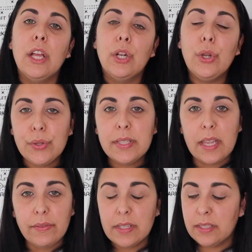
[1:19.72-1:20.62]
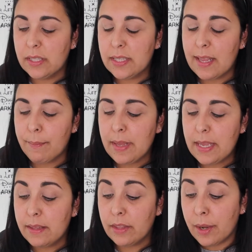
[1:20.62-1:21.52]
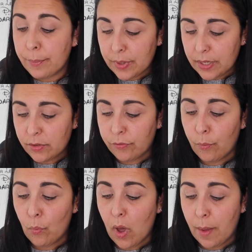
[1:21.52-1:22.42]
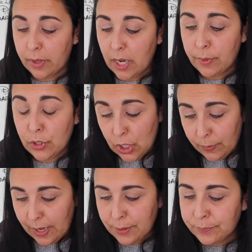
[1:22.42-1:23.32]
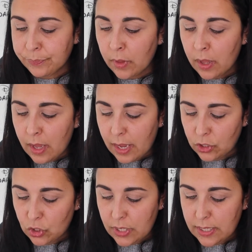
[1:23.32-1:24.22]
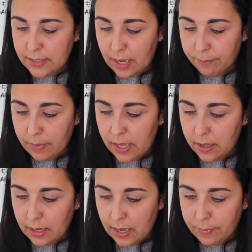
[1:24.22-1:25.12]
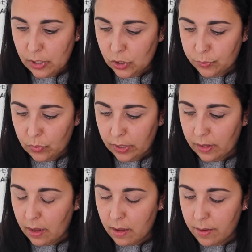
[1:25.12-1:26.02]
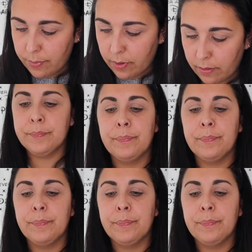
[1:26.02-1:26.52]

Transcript: Luce Stevenson sent me the numbers from what I'm going to be doing, and she sent me, let me just bring that up,